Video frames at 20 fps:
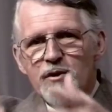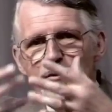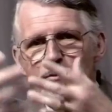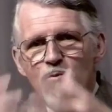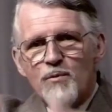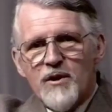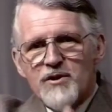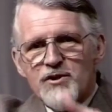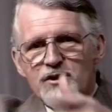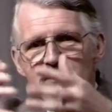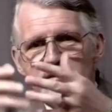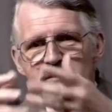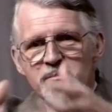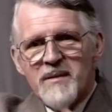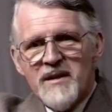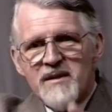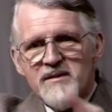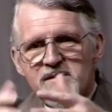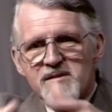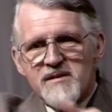who washes
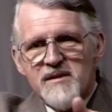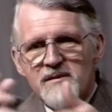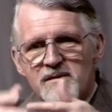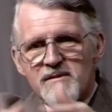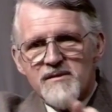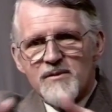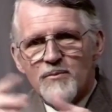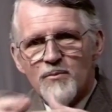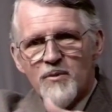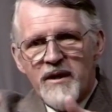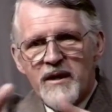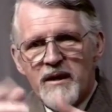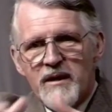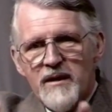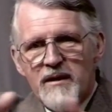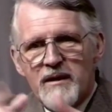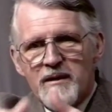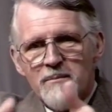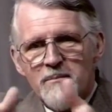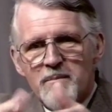my sins
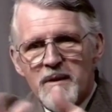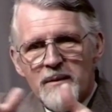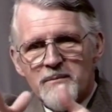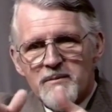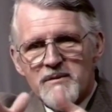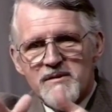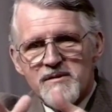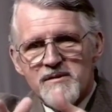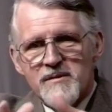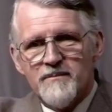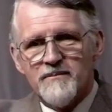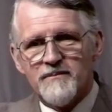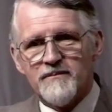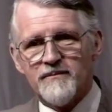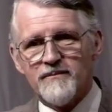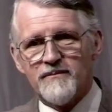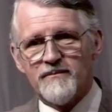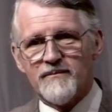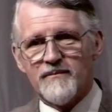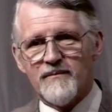away in baptism.
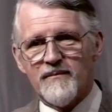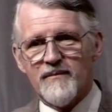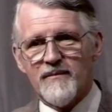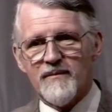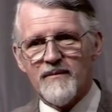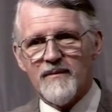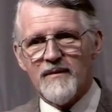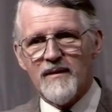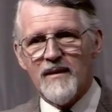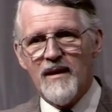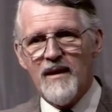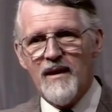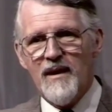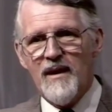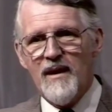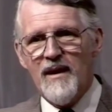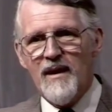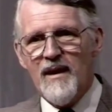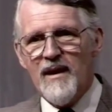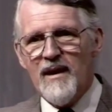
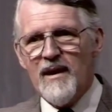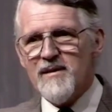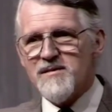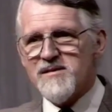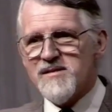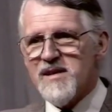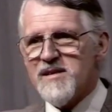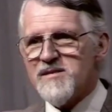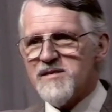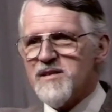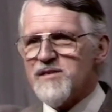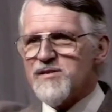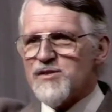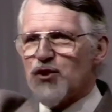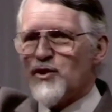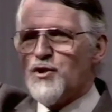It says it's